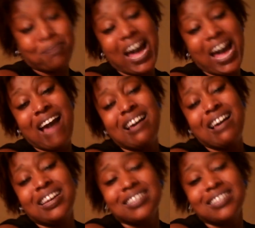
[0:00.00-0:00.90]

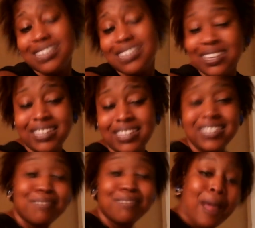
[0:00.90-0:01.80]

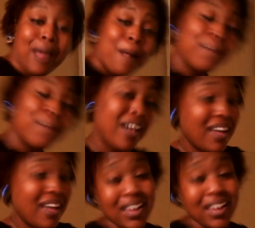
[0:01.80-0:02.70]
Pisces, my
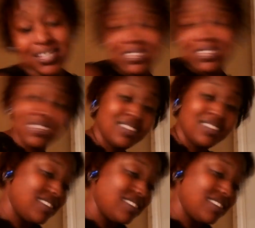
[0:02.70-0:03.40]
Pisces.